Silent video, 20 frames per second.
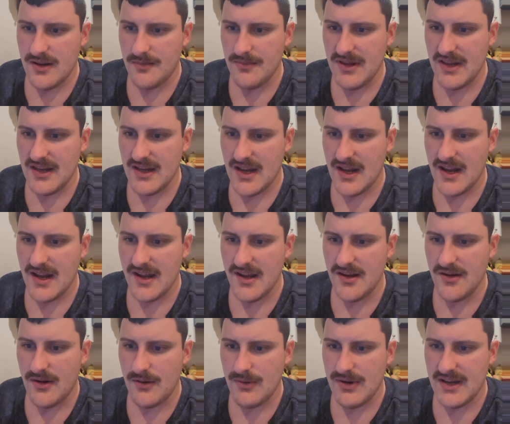I
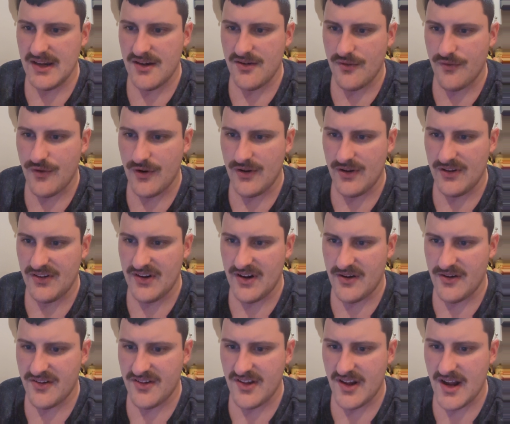hate you. We need you further than
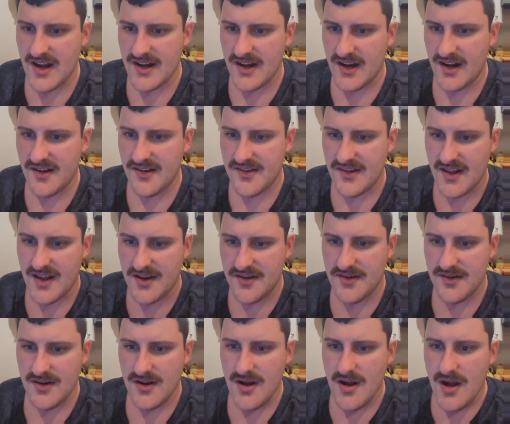our society. I
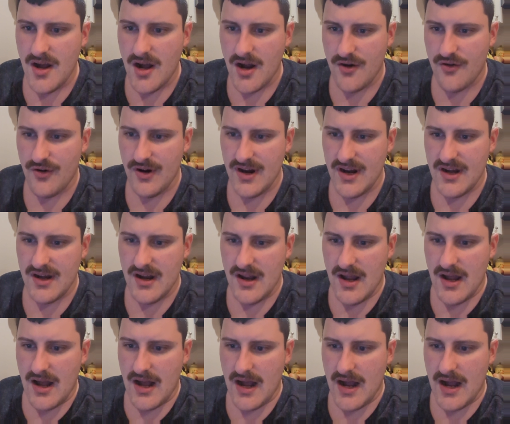said, agreed.